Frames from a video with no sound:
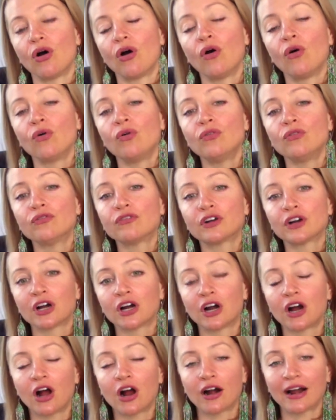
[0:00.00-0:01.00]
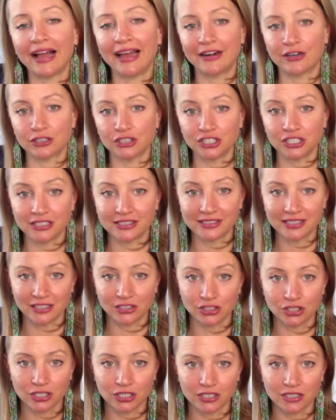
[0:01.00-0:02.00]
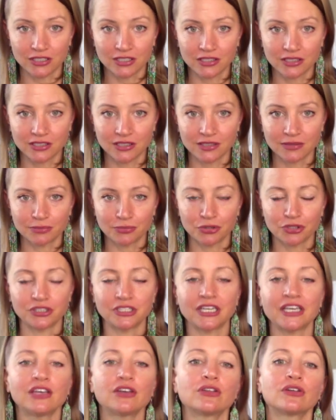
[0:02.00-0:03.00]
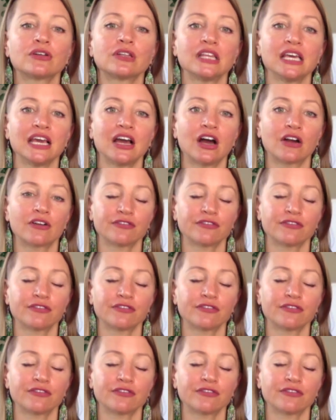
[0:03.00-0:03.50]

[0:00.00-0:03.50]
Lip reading: over our energy centers, particularly our